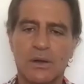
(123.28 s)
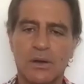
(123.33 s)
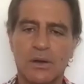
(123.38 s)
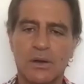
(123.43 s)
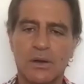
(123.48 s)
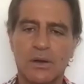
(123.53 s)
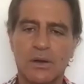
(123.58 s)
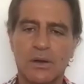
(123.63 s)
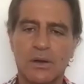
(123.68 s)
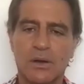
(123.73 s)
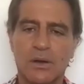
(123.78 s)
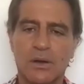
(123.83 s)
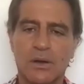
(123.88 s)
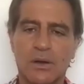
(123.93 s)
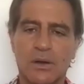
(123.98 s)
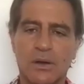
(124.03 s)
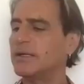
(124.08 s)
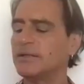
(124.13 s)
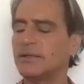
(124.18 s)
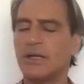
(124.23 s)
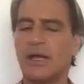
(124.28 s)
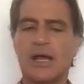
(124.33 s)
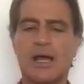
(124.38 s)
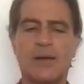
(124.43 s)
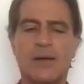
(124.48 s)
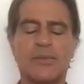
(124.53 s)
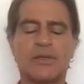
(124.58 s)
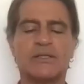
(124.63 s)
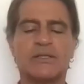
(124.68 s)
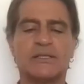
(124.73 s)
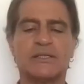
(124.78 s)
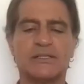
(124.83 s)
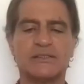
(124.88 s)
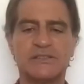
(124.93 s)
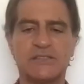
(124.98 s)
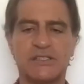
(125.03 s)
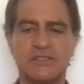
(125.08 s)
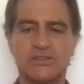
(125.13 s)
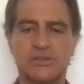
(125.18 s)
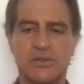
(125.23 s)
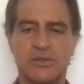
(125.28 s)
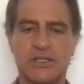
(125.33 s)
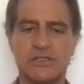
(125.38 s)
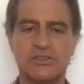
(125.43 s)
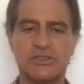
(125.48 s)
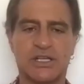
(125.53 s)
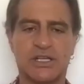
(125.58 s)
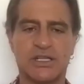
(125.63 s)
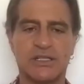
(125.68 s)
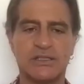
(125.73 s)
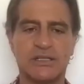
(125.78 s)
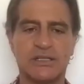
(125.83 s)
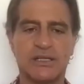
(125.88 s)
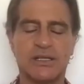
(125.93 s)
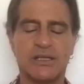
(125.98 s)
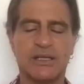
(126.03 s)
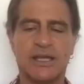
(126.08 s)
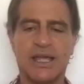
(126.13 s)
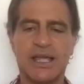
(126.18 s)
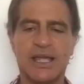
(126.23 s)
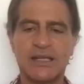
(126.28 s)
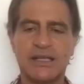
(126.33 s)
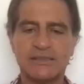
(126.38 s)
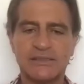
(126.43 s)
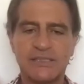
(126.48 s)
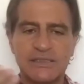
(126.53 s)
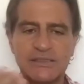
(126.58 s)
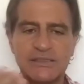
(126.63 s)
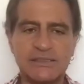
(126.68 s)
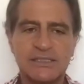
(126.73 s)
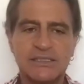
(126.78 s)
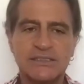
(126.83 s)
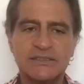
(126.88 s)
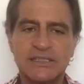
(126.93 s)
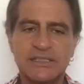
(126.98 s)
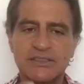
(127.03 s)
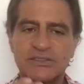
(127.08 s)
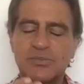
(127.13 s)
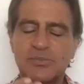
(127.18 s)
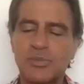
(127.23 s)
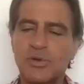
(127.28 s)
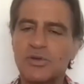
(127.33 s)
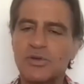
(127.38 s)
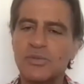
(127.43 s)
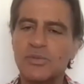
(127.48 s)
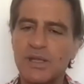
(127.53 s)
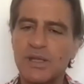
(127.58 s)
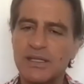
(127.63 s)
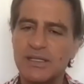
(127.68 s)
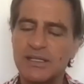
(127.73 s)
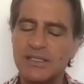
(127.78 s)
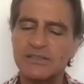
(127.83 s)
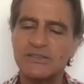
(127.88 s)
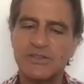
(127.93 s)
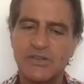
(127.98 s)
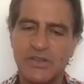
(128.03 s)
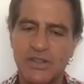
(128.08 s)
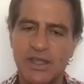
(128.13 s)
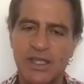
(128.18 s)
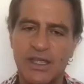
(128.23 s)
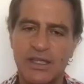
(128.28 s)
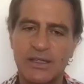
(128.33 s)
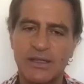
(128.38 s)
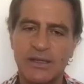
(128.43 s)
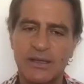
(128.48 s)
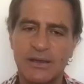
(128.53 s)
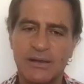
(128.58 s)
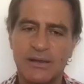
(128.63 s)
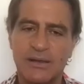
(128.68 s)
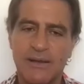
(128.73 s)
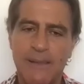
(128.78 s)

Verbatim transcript: Okay, now I'm in this situation. Existence has put me in this thing.